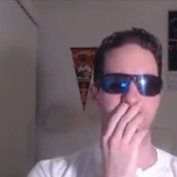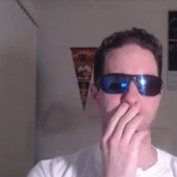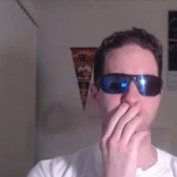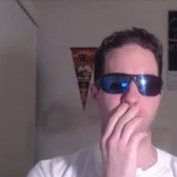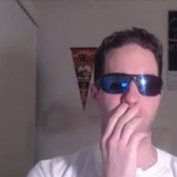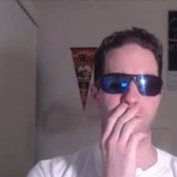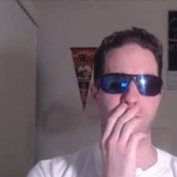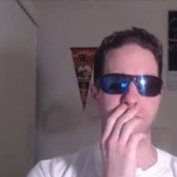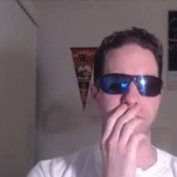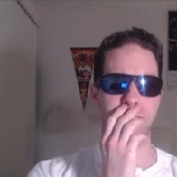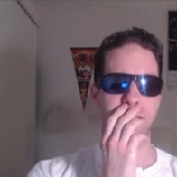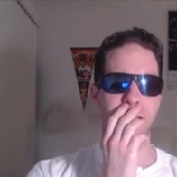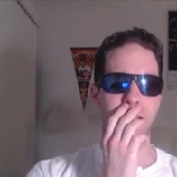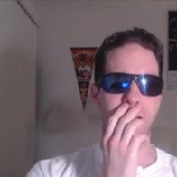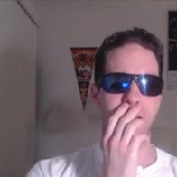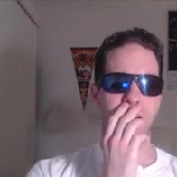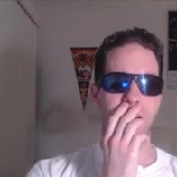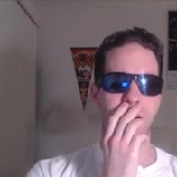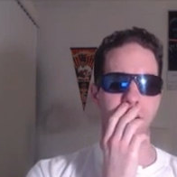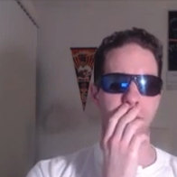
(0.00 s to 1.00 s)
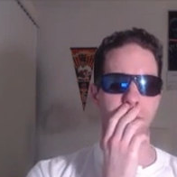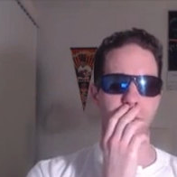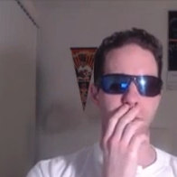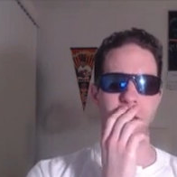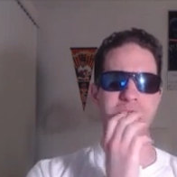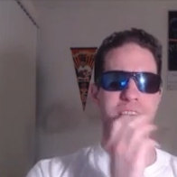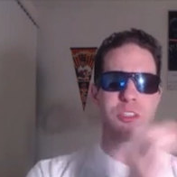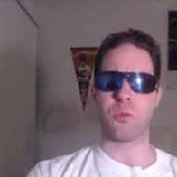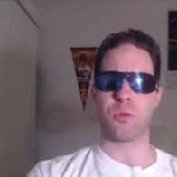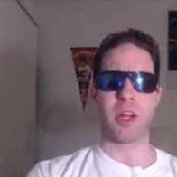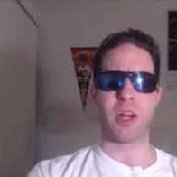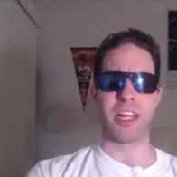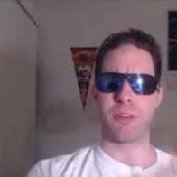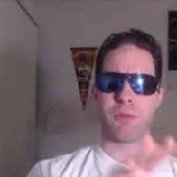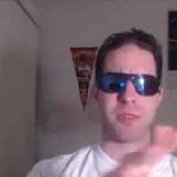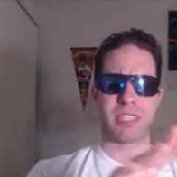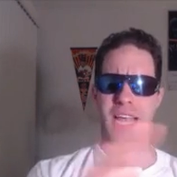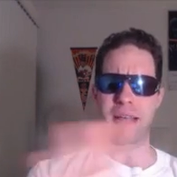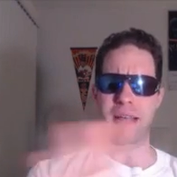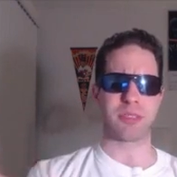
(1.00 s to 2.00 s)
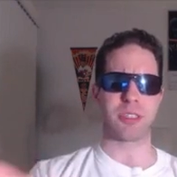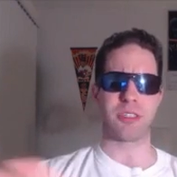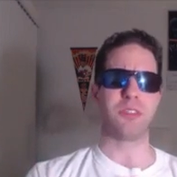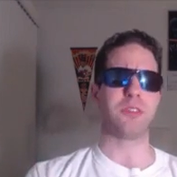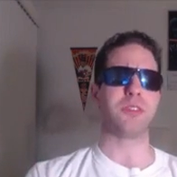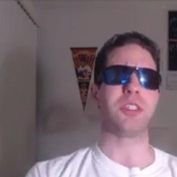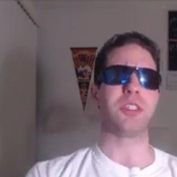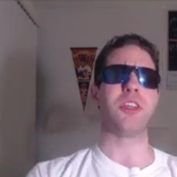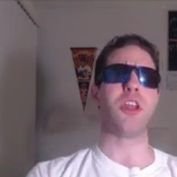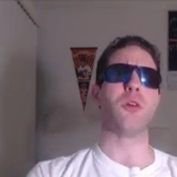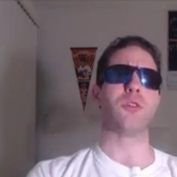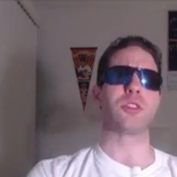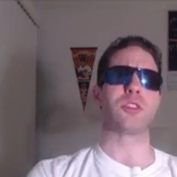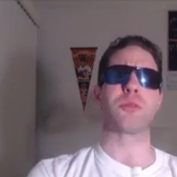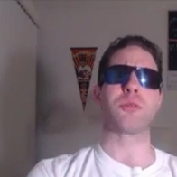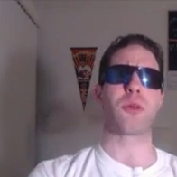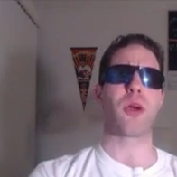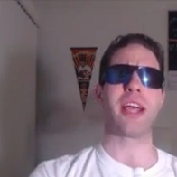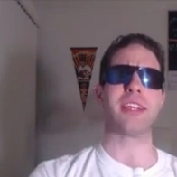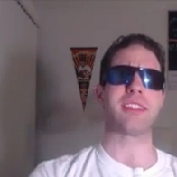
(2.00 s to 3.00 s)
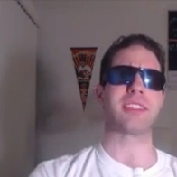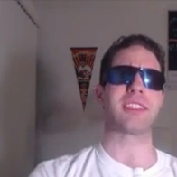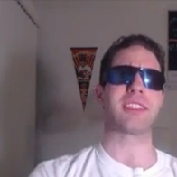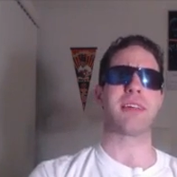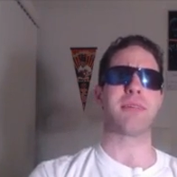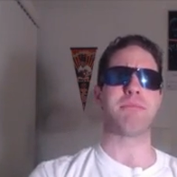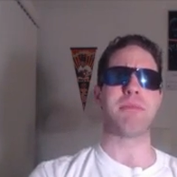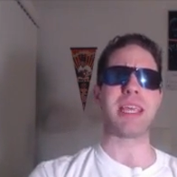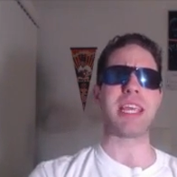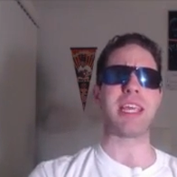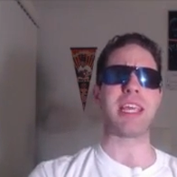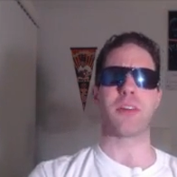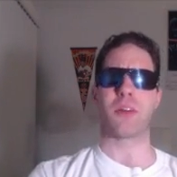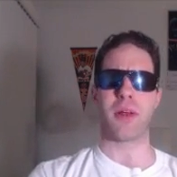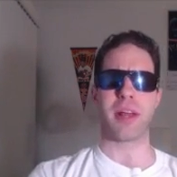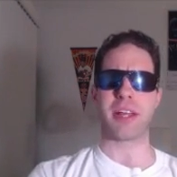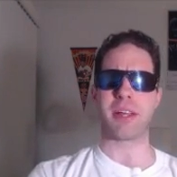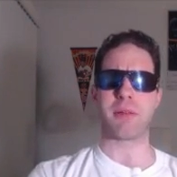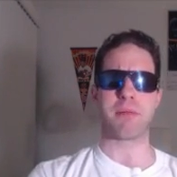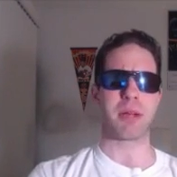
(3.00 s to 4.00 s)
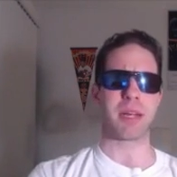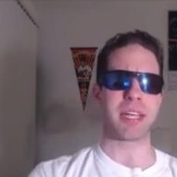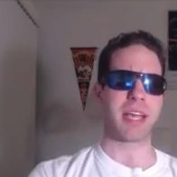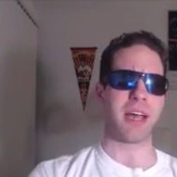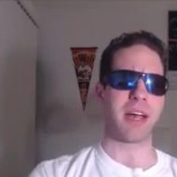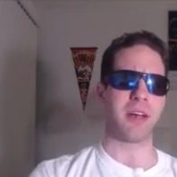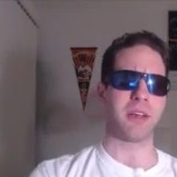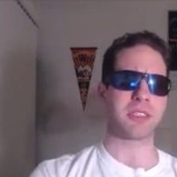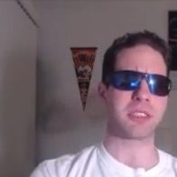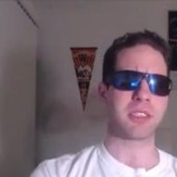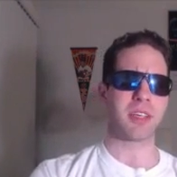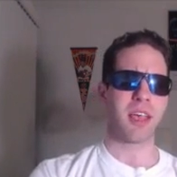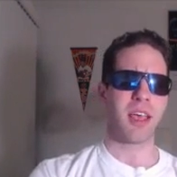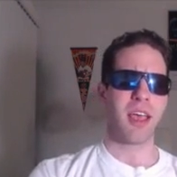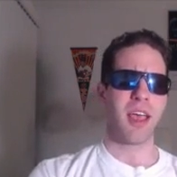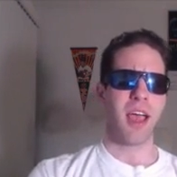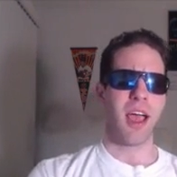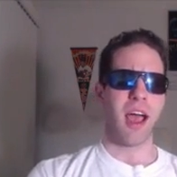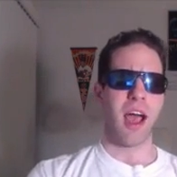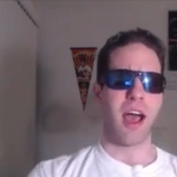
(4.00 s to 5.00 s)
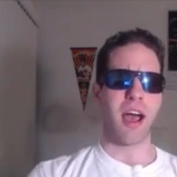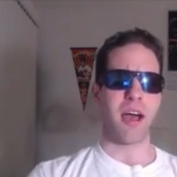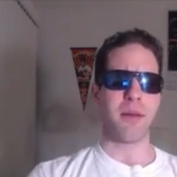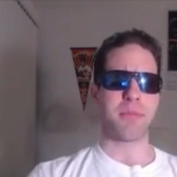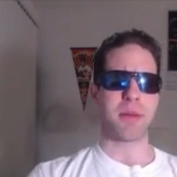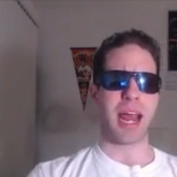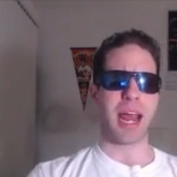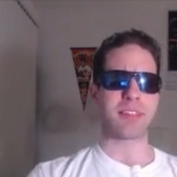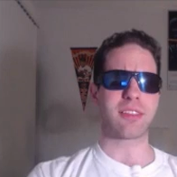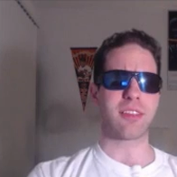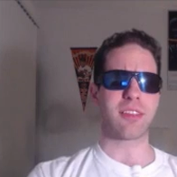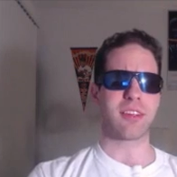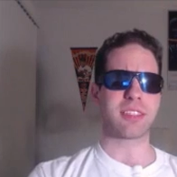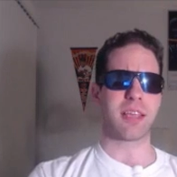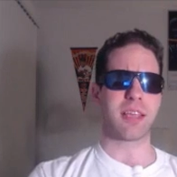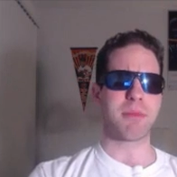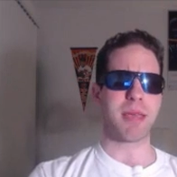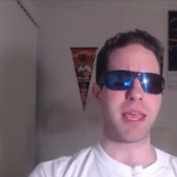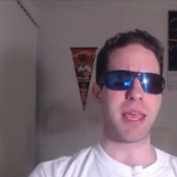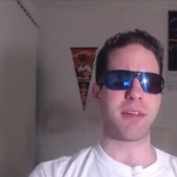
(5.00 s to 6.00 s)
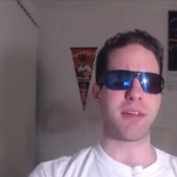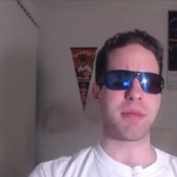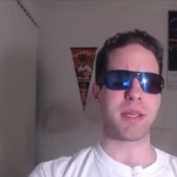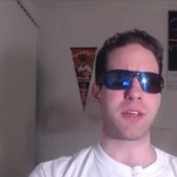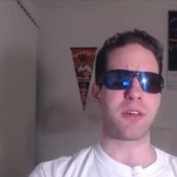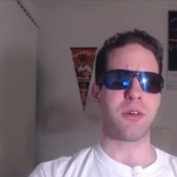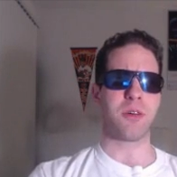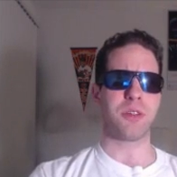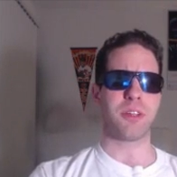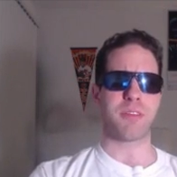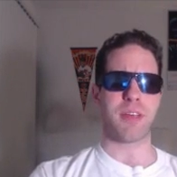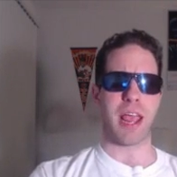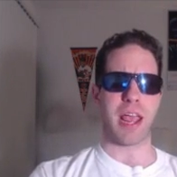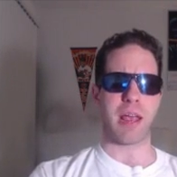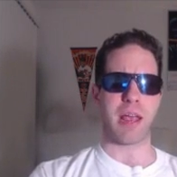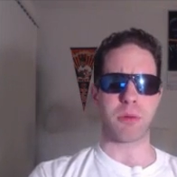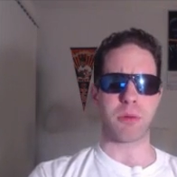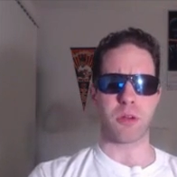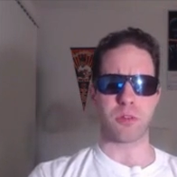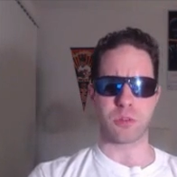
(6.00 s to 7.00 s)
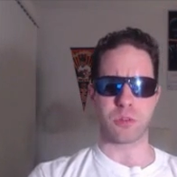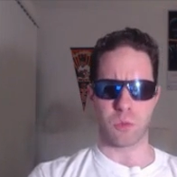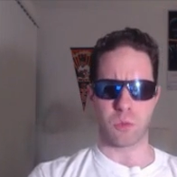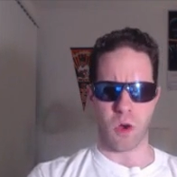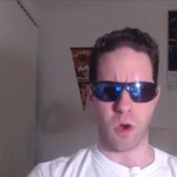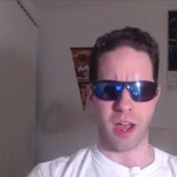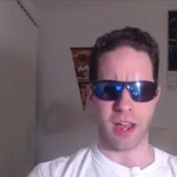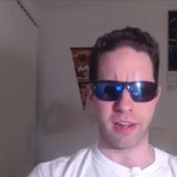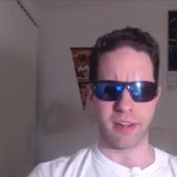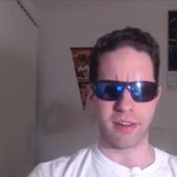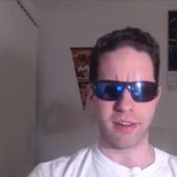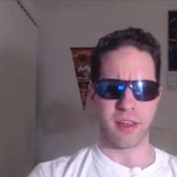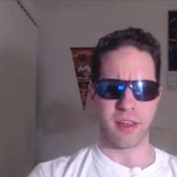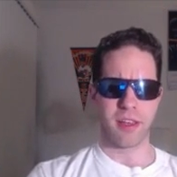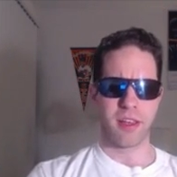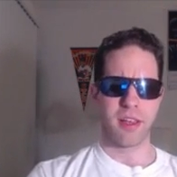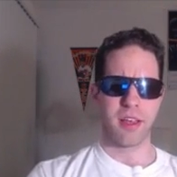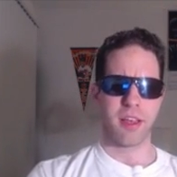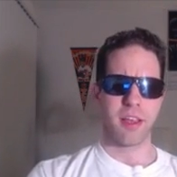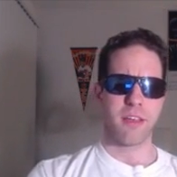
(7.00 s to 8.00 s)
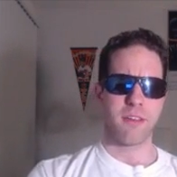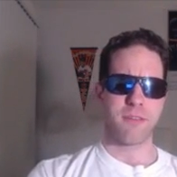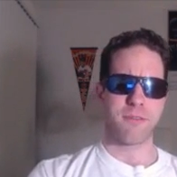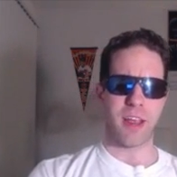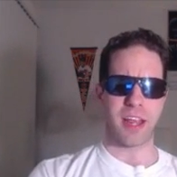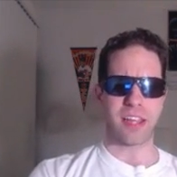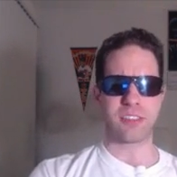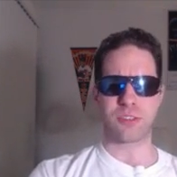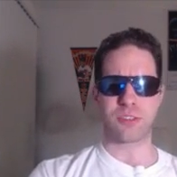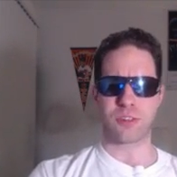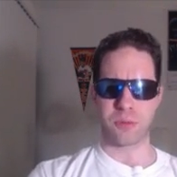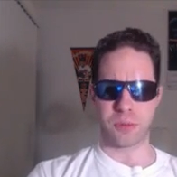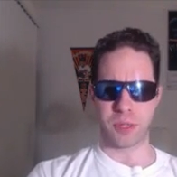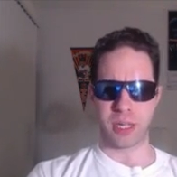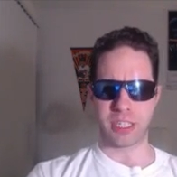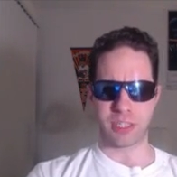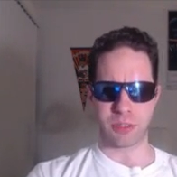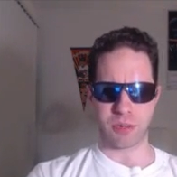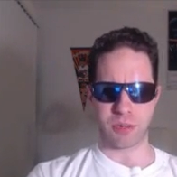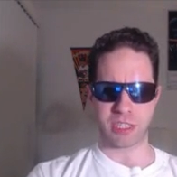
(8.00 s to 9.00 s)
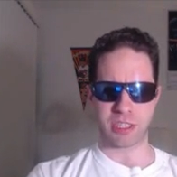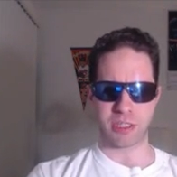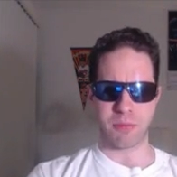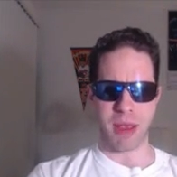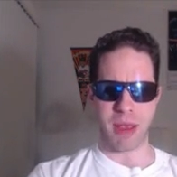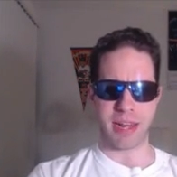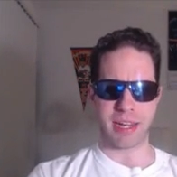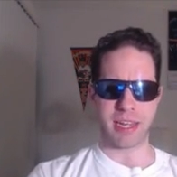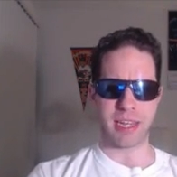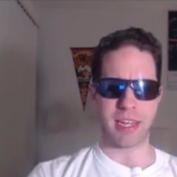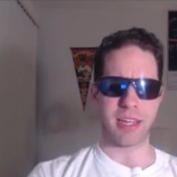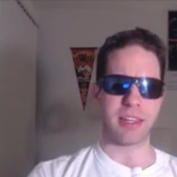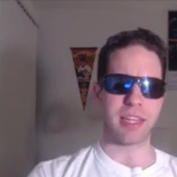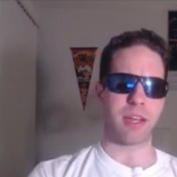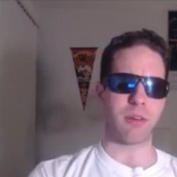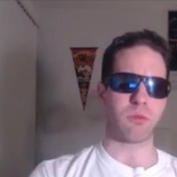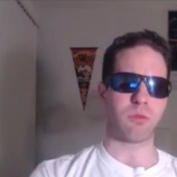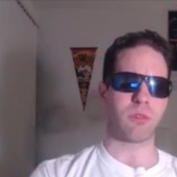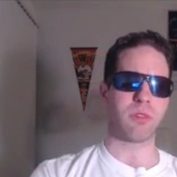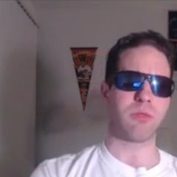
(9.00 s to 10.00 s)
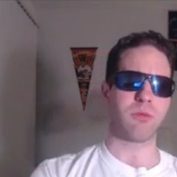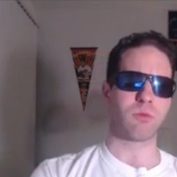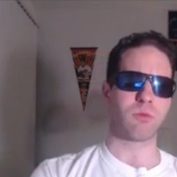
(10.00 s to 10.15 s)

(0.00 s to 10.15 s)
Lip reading: it was worked, Reigns winning was absolutely no surprise to me or anybody else. But I thought, it's like, man, it'd be cool if Ambrose won, faced Triple H at WrestleMania, and then